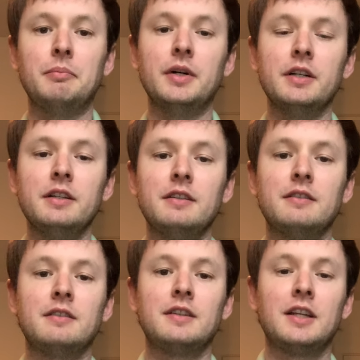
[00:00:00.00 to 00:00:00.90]
But
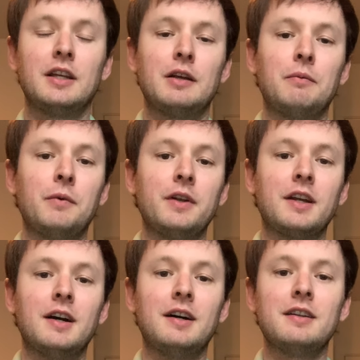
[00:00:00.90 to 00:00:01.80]
when
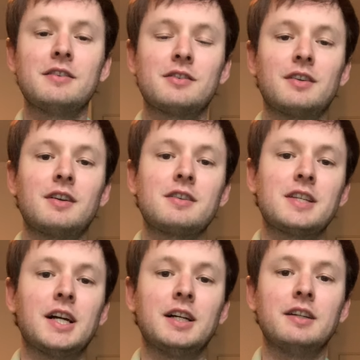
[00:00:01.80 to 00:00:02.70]
God is on our
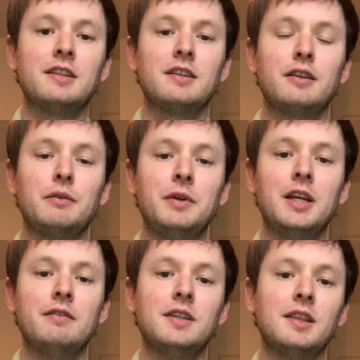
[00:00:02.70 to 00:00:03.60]
side, we
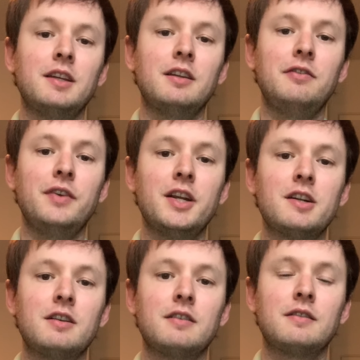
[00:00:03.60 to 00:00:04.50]
have nothing to
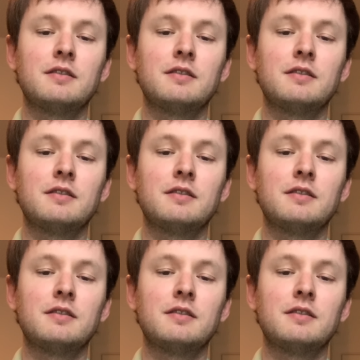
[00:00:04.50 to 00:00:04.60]
fear.